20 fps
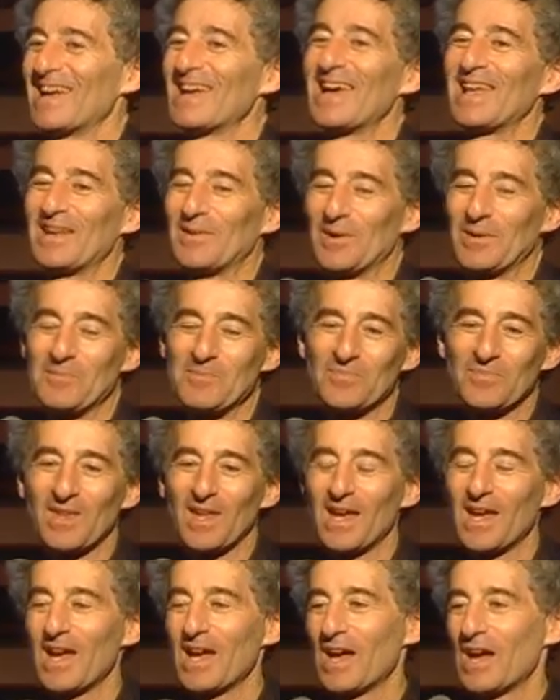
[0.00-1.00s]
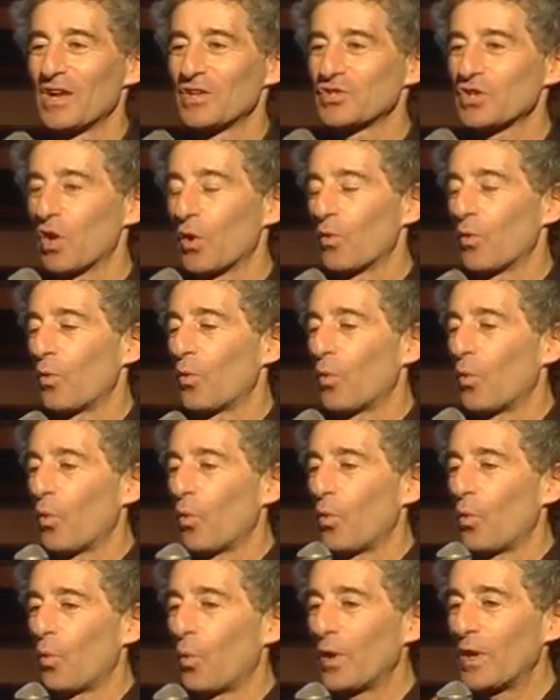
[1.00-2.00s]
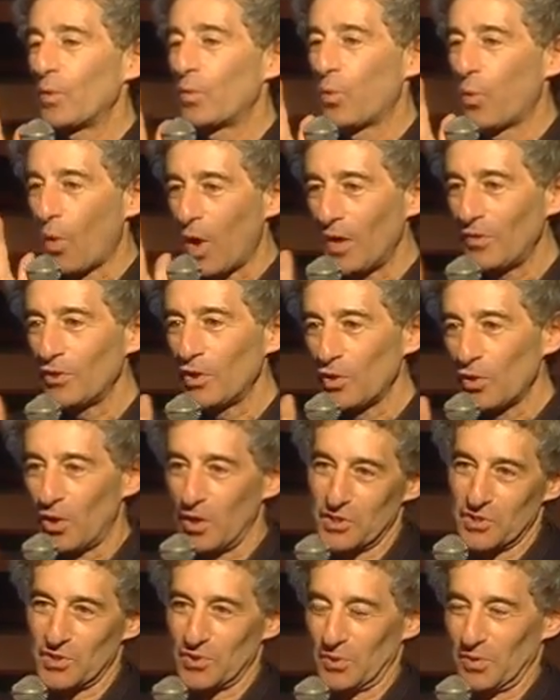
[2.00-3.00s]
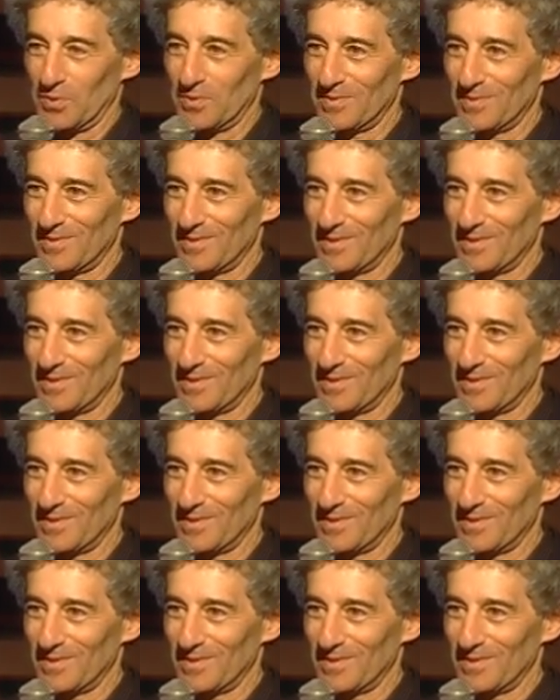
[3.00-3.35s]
Anyway, so we won the lawsuit,